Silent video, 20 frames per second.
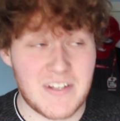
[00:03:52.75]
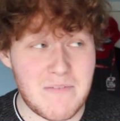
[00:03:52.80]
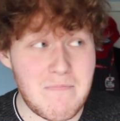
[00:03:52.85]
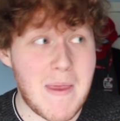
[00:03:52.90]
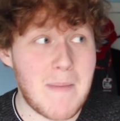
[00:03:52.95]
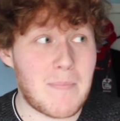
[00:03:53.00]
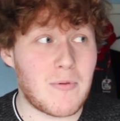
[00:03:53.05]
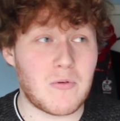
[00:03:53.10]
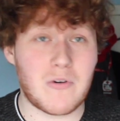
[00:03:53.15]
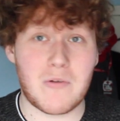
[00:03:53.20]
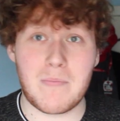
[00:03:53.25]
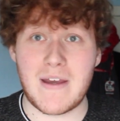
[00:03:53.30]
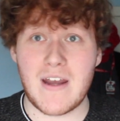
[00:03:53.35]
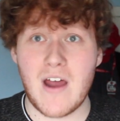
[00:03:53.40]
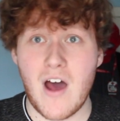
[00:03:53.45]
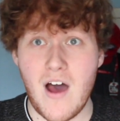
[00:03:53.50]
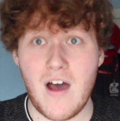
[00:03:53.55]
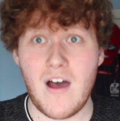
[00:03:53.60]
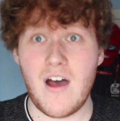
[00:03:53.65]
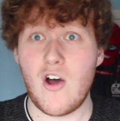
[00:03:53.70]
some people would have
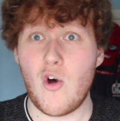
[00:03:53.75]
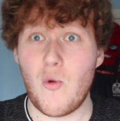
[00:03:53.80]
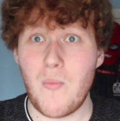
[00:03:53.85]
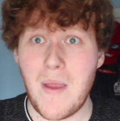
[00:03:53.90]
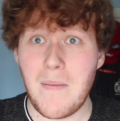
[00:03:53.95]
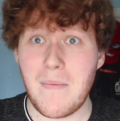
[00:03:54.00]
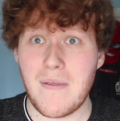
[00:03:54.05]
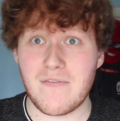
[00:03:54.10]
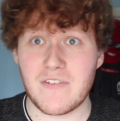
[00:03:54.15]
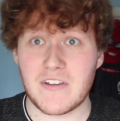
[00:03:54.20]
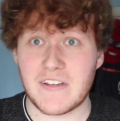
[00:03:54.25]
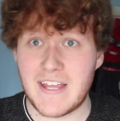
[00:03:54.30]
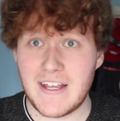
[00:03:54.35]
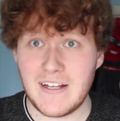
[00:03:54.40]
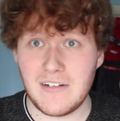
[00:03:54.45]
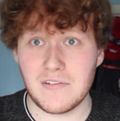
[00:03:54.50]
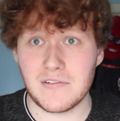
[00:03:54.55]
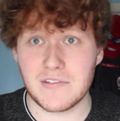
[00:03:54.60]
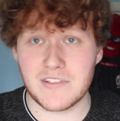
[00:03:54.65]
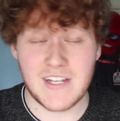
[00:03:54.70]
been hurt or maybe even
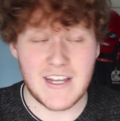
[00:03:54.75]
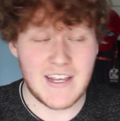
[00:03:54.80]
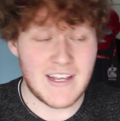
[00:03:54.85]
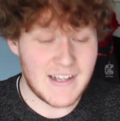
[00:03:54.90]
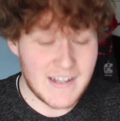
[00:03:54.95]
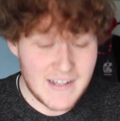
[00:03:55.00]
killed.